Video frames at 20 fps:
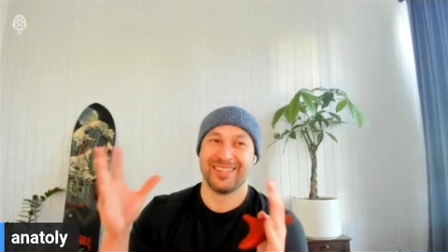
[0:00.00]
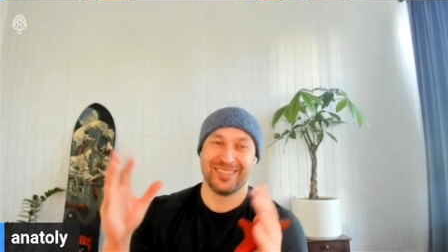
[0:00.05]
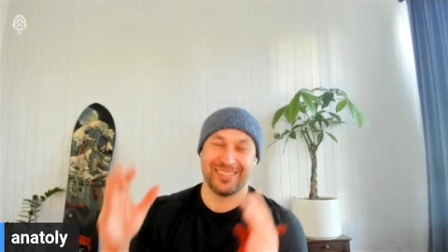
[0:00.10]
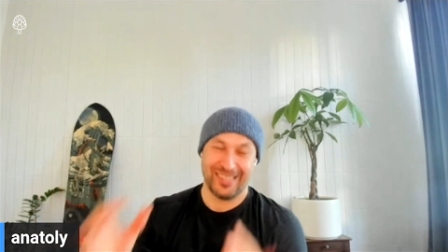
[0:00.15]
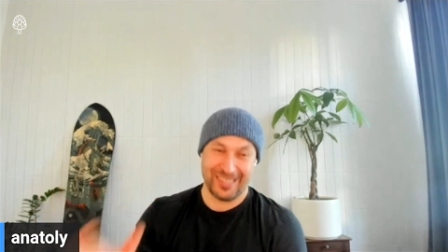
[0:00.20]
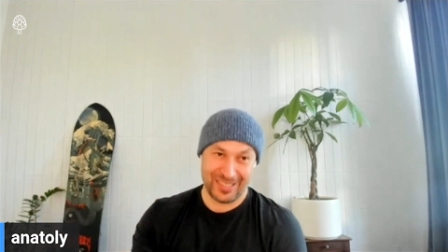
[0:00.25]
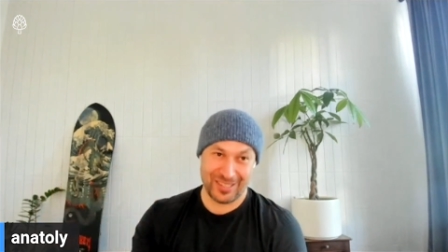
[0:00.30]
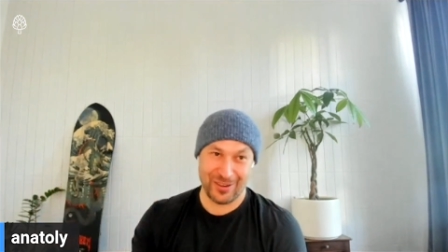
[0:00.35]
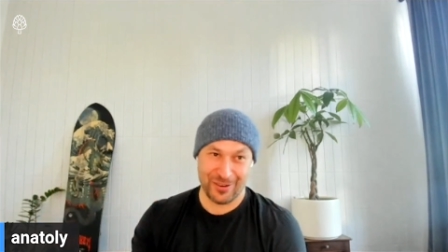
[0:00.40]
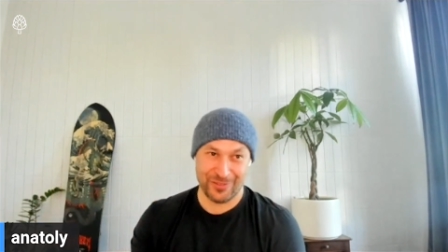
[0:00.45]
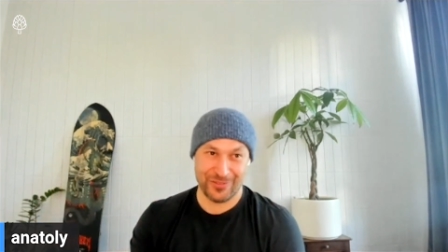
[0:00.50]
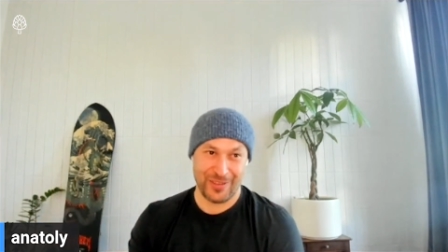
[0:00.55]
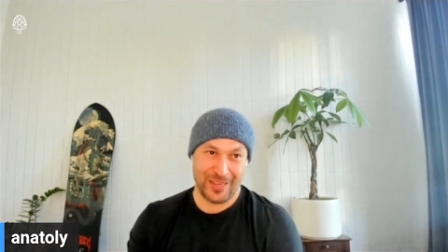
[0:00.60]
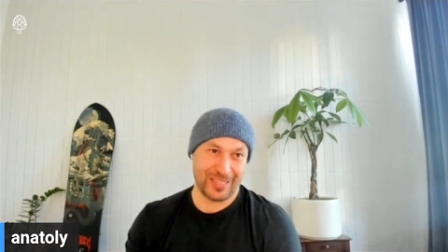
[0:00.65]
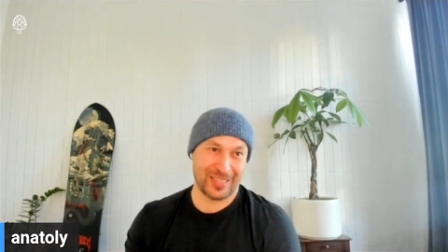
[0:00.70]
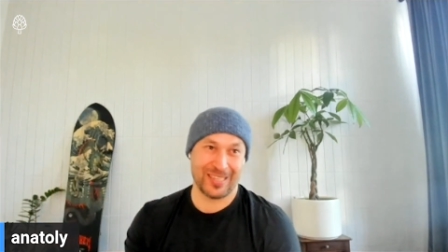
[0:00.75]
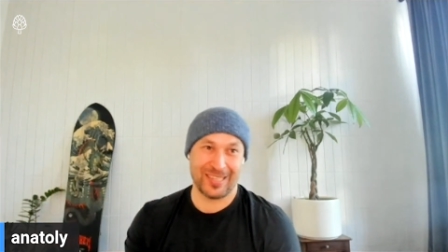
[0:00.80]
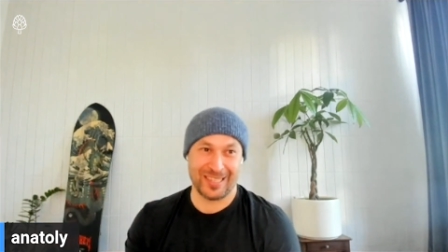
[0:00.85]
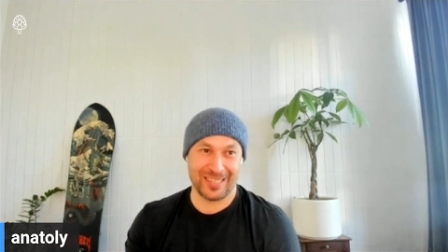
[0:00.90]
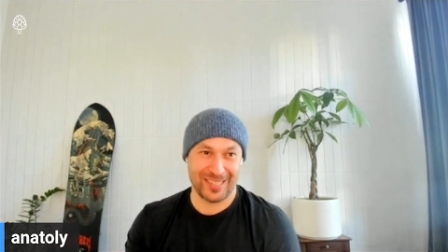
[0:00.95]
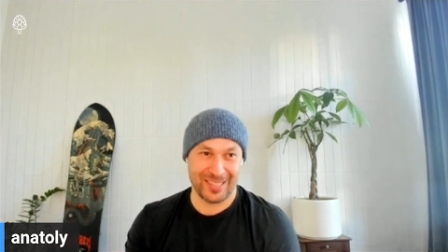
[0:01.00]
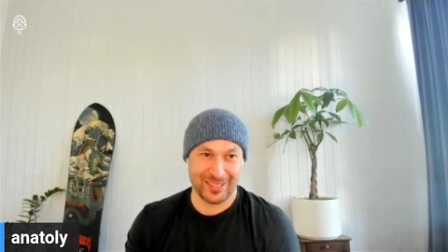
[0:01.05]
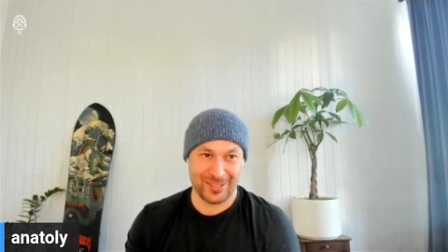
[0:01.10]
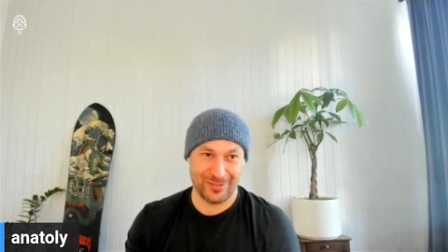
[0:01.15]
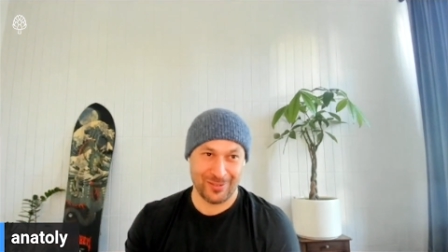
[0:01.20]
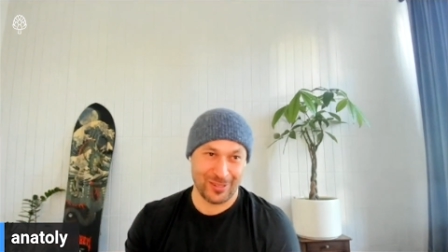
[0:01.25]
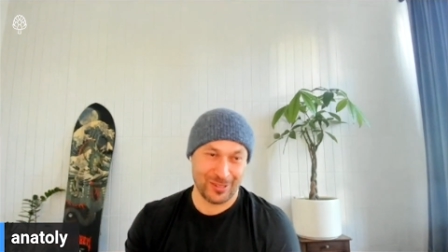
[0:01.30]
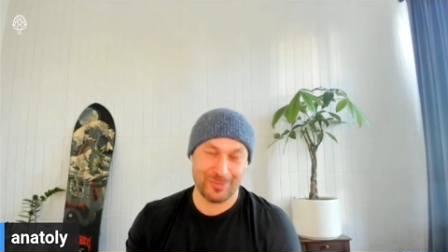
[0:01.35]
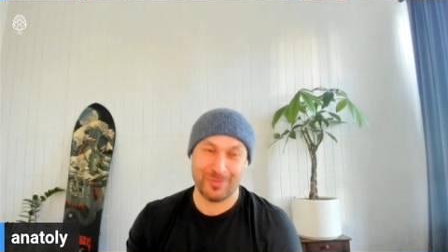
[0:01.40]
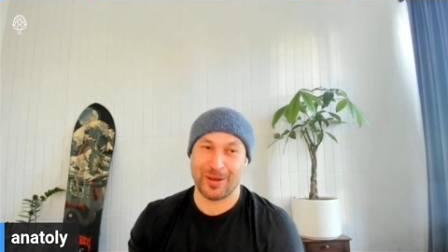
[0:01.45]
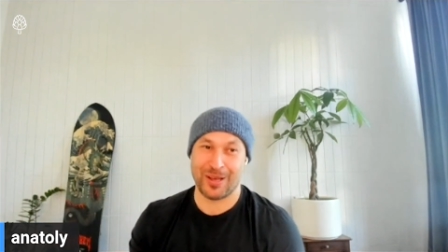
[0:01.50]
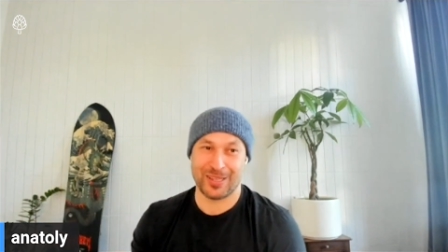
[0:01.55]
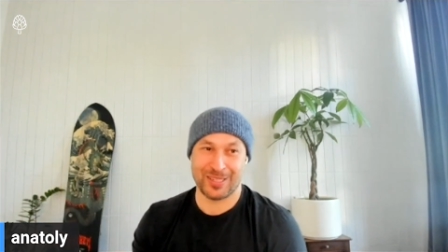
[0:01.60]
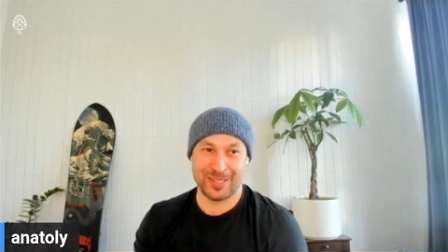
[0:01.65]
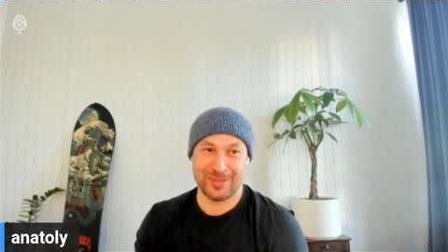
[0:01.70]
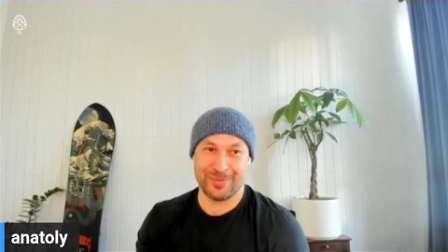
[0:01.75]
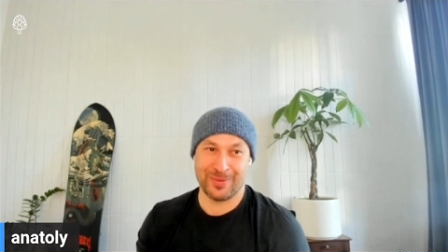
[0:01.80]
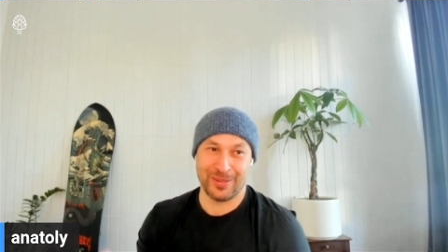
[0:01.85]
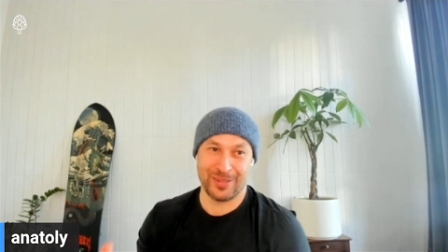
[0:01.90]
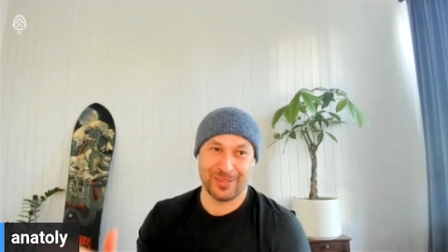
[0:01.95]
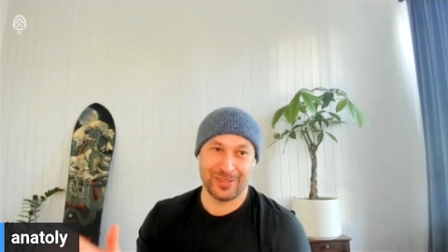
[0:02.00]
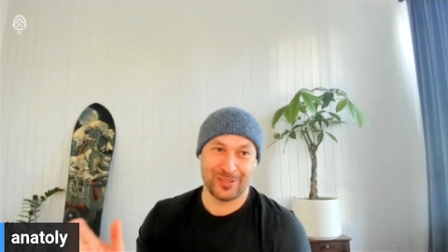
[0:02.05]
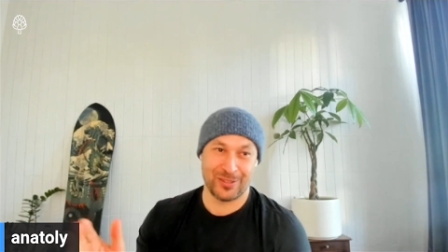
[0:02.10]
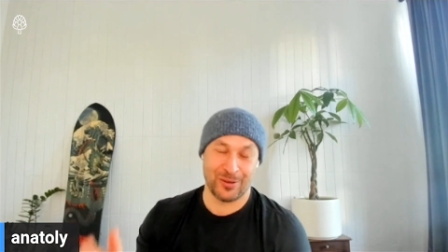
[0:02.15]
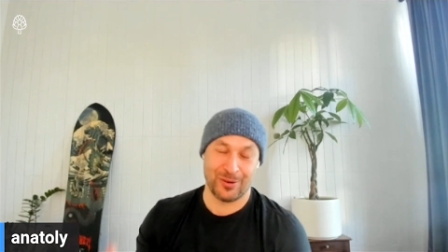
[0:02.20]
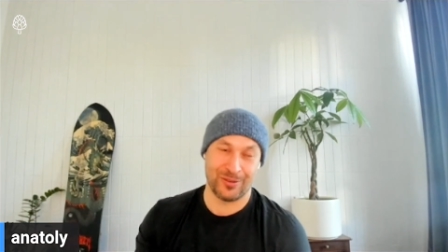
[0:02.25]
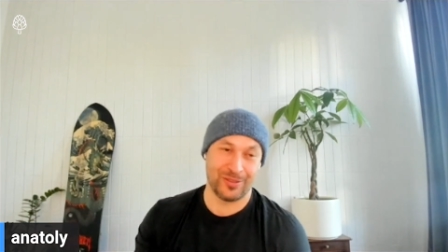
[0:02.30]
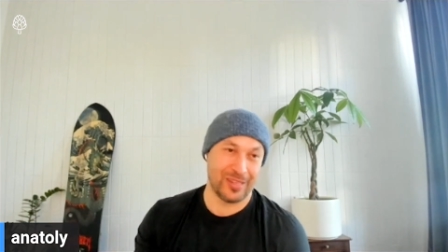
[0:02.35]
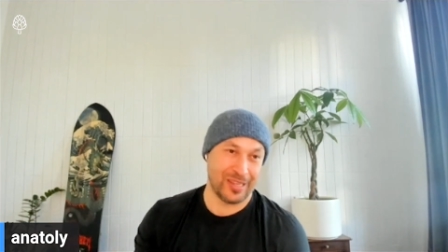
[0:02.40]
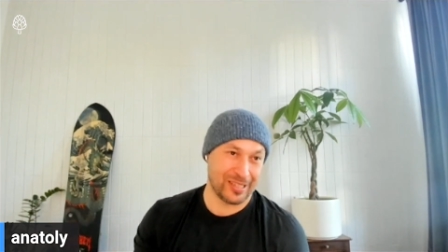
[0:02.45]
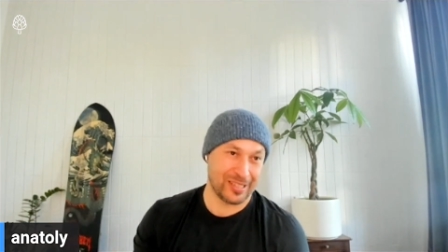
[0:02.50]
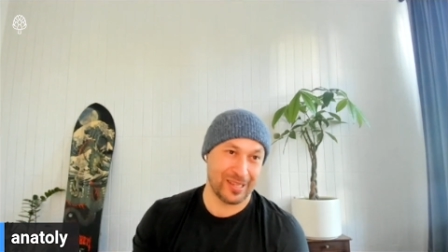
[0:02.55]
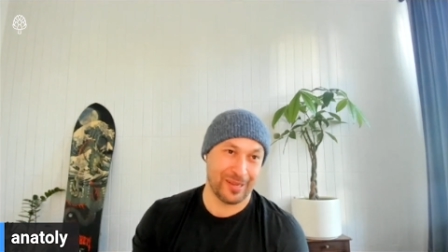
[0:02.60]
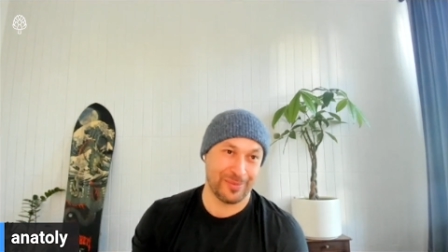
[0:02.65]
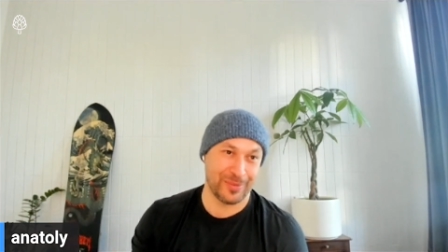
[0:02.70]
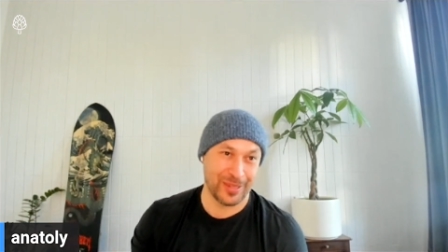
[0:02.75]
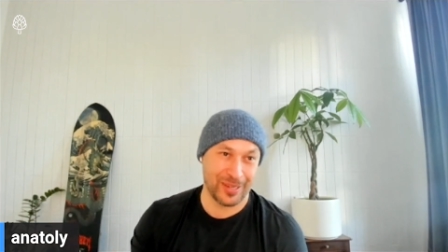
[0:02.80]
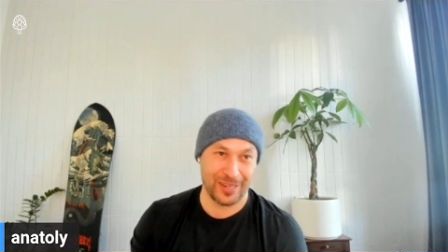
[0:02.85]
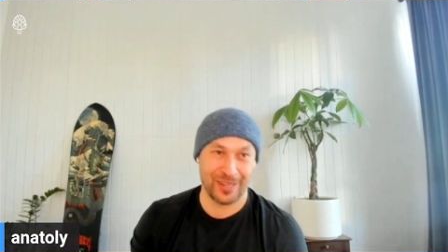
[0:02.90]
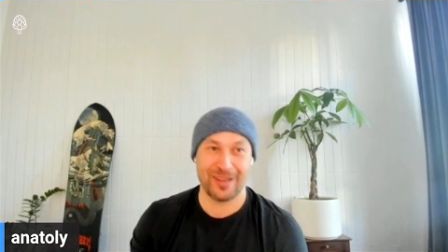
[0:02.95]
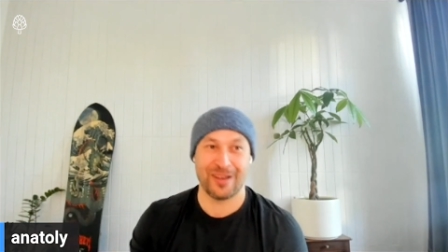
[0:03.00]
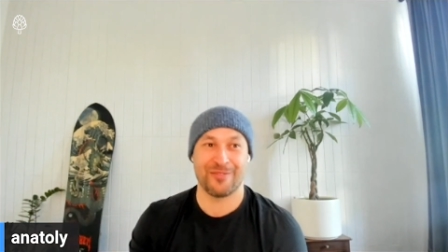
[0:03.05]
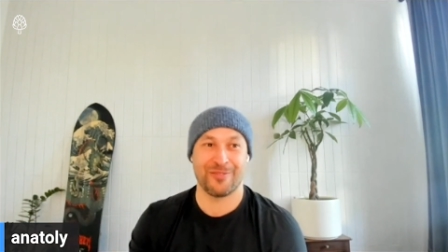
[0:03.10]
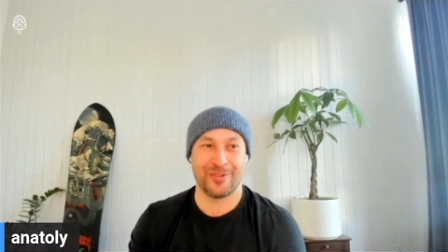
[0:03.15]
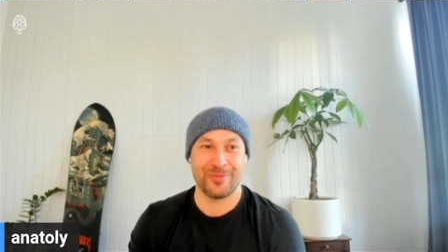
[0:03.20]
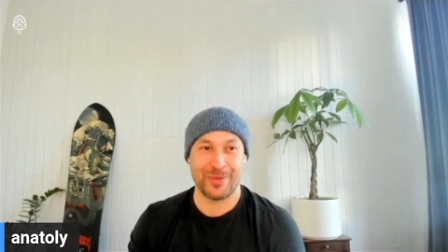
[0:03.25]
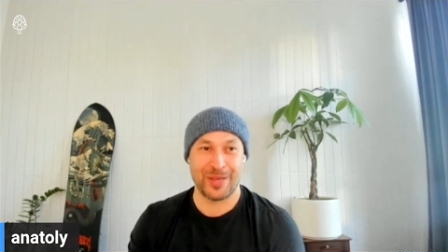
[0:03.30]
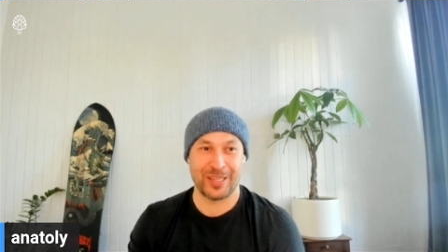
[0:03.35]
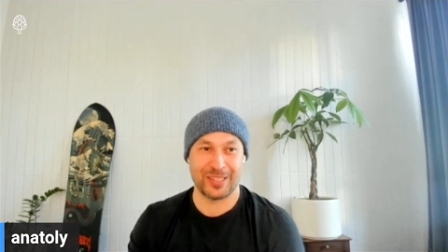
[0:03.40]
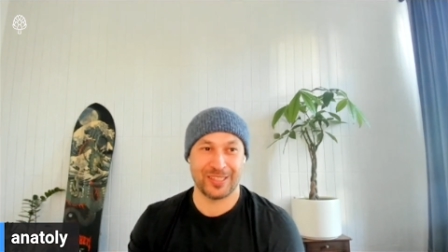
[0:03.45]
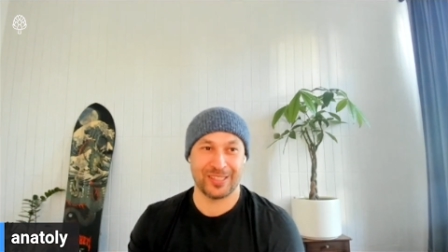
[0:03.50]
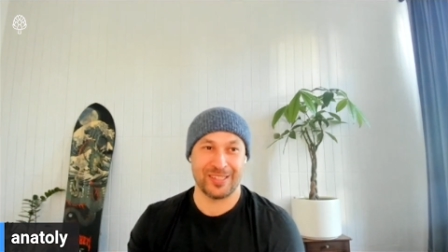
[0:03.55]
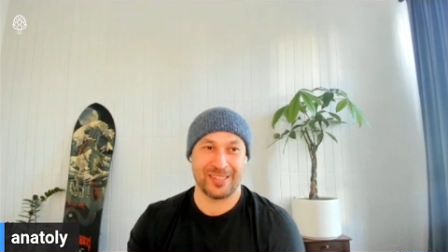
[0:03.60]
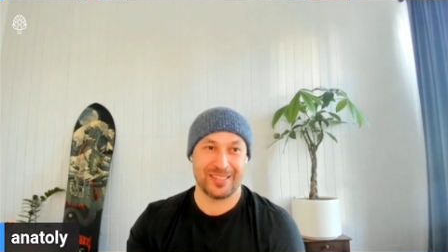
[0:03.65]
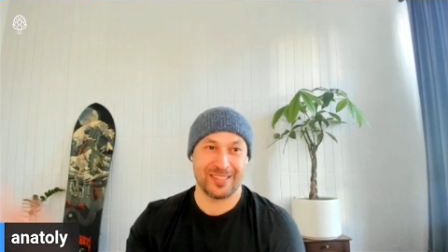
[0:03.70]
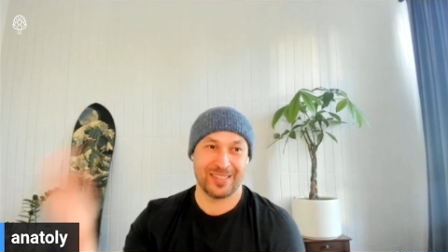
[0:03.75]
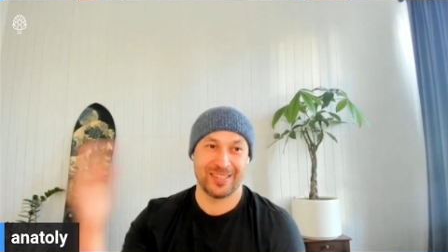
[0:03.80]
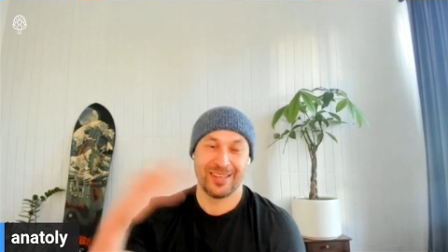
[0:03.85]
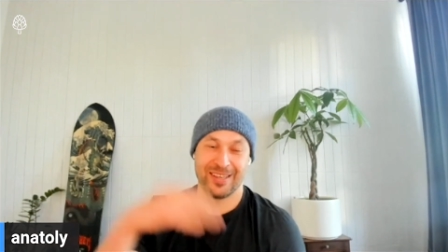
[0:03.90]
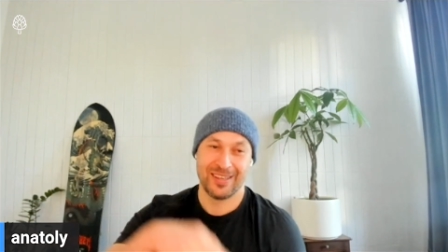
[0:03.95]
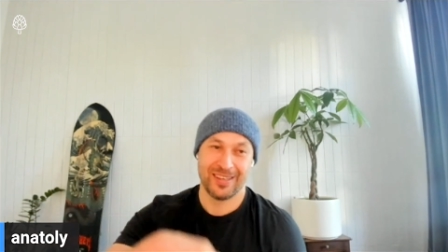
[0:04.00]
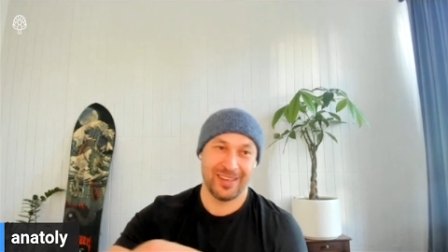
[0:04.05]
Let's go fix this as soon as possible. Don't accept any confirmations.